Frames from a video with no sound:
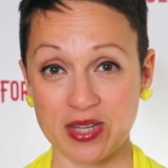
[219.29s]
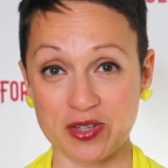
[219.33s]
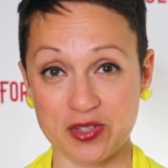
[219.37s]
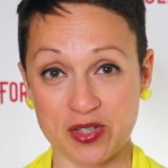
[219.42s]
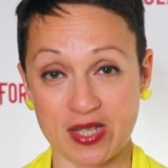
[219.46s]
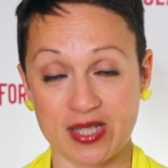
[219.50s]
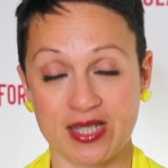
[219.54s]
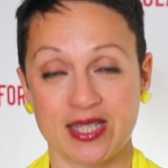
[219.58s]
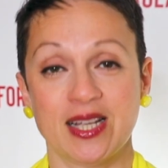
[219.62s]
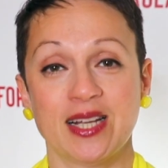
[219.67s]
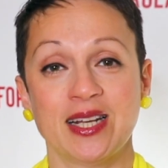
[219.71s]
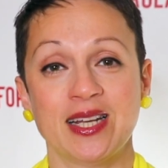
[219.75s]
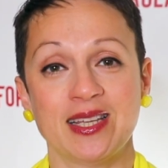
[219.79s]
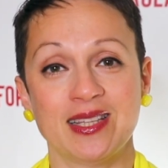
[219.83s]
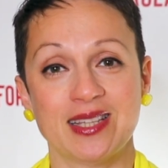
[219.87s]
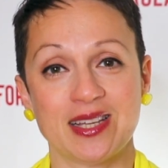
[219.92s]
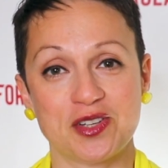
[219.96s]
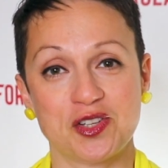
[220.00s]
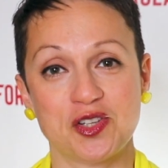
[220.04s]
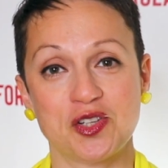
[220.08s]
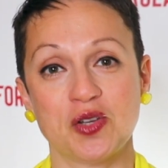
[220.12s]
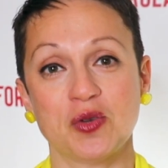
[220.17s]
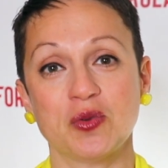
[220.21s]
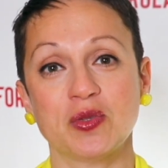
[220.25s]
There's a study
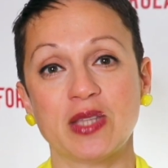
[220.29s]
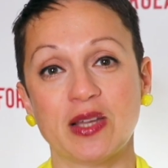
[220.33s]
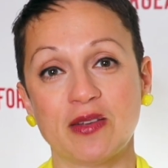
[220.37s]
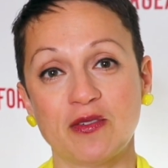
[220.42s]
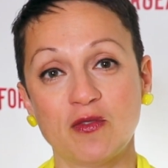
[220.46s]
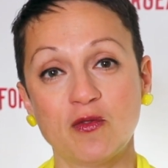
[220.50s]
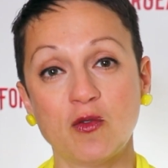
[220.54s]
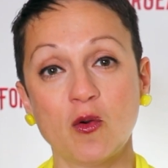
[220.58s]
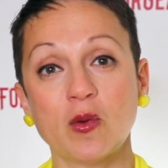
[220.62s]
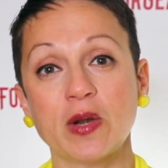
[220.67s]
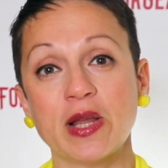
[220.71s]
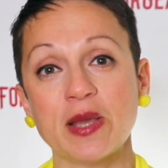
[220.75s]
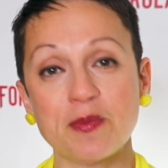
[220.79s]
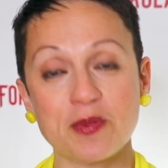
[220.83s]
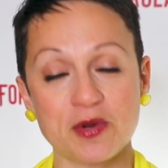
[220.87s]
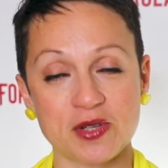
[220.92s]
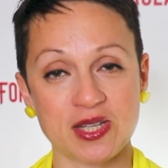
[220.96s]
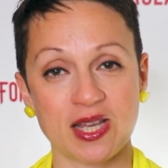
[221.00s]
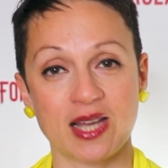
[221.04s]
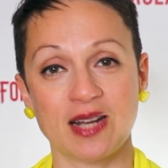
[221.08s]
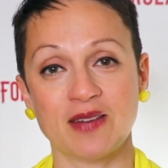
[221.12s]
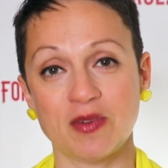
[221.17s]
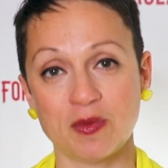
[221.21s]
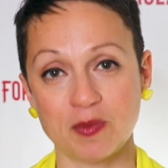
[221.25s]
that showed that
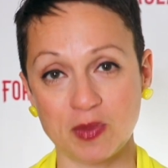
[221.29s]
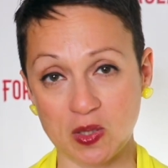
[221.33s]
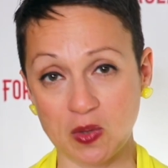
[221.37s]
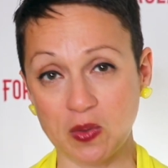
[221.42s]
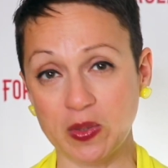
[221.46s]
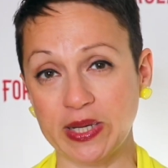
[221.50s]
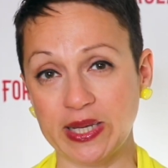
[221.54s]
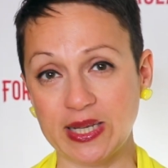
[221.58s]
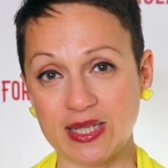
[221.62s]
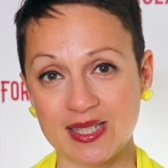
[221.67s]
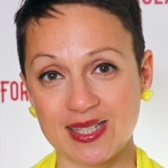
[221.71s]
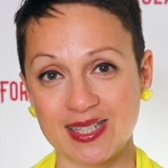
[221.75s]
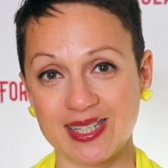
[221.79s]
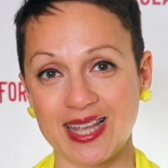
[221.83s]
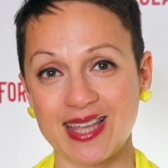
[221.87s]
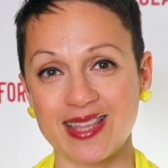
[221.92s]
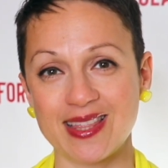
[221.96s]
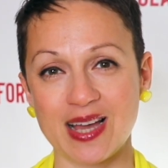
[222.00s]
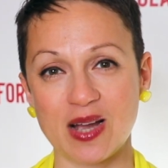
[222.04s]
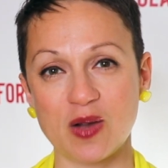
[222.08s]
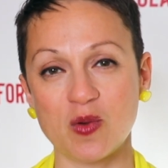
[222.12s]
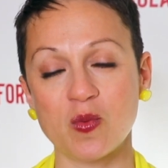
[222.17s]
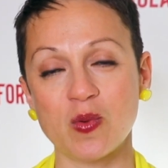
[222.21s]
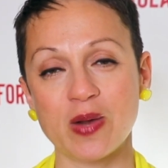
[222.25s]
40% of employees say
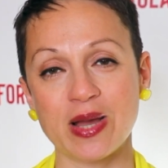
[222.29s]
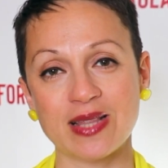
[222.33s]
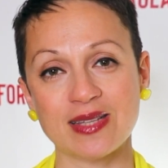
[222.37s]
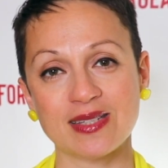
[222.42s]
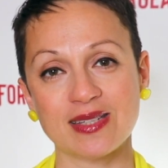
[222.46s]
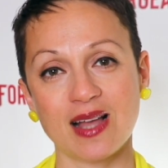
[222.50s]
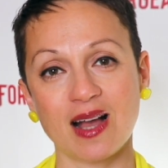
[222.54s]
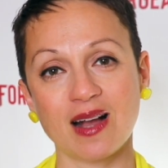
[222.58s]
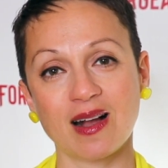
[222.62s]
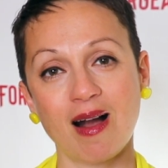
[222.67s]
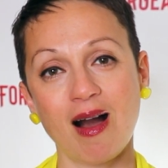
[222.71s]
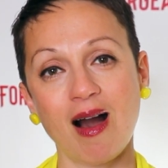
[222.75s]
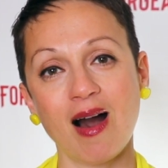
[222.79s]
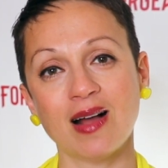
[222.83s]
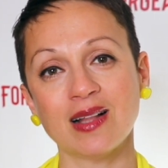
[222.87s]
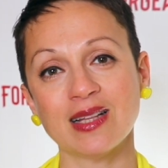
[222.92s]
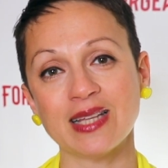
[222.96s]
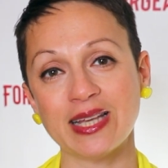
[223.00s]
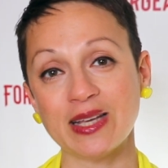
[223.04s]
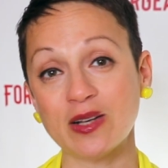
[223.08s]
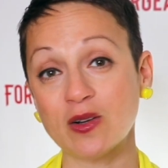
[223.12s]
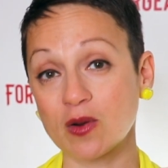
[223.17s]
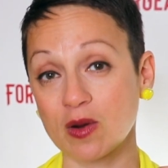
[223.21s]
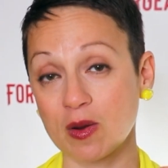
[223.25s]
that when a
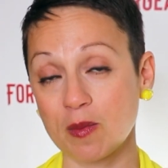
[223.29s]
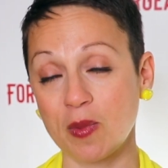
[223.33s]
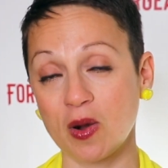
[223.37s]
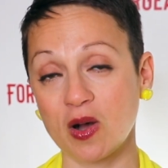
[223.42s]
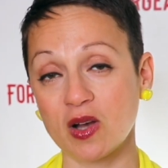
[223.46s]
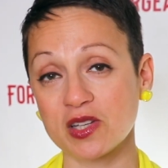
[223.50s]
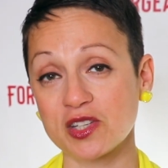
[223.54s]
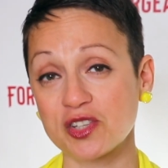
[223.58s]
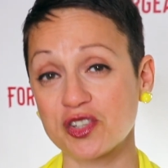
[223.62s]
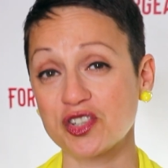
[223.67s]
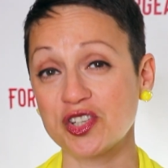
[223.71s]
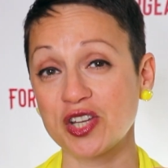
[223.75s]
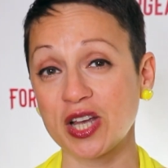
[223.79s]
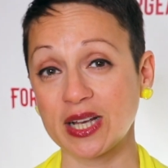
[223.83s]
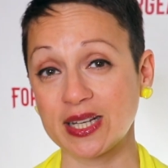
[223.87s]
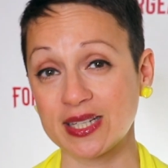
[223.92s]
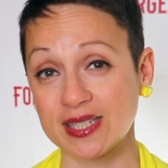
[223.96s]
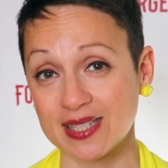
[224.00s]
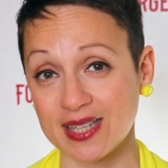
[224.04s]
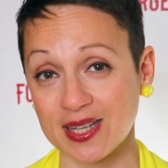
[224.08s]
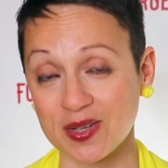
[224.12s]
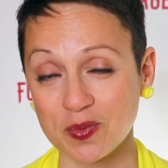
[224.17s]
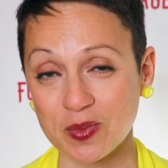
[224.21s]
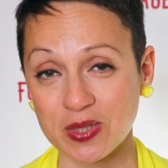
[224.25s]
colleague or a boss
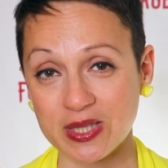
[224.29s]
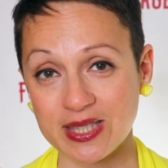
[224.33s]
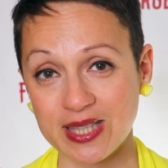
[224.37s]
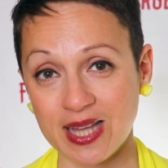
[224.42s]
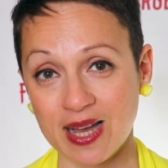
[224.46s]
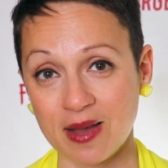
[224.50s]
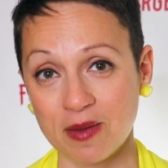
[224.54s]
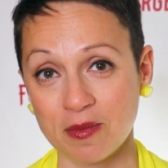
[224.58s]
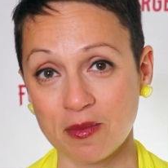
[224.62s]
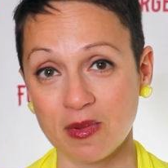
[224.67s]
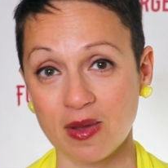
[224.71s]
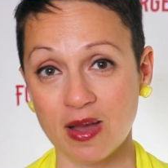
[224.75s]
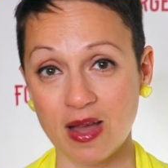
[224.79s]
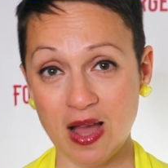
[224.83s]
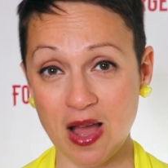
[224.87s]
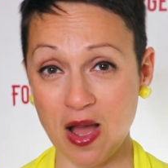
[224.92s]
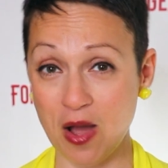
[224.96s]
checks in with them,